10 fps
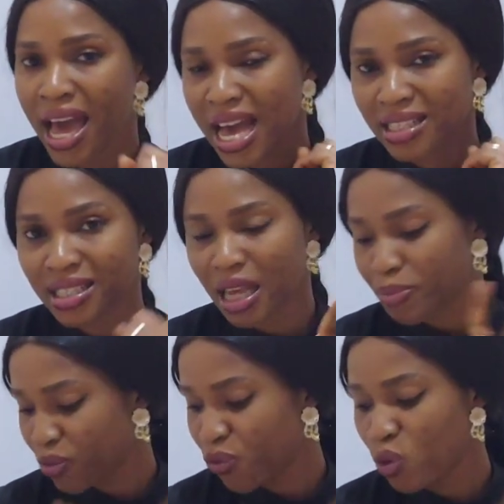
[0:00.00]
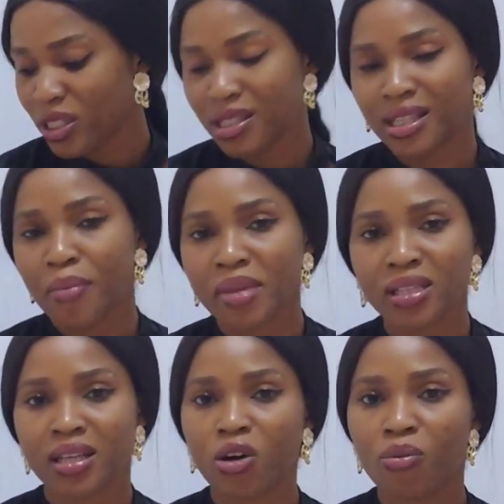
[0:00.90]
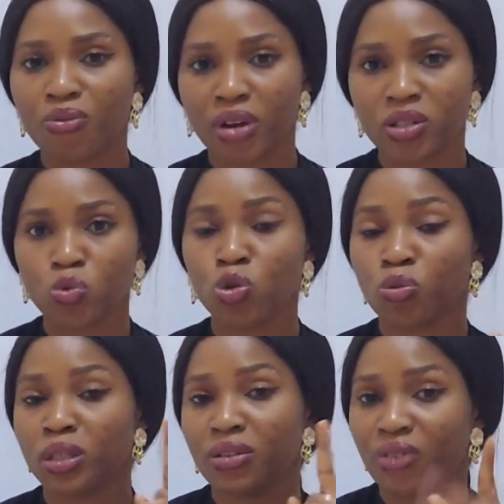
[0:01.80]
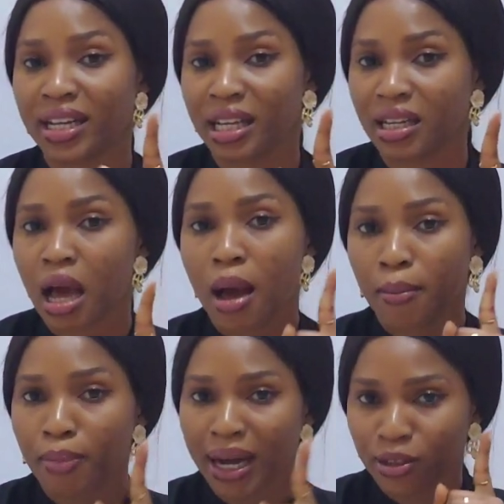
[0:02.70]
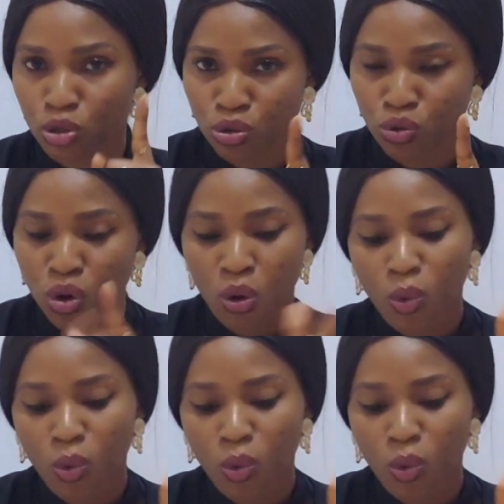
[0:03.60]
except for the semi-circumference, which will be divided by 2.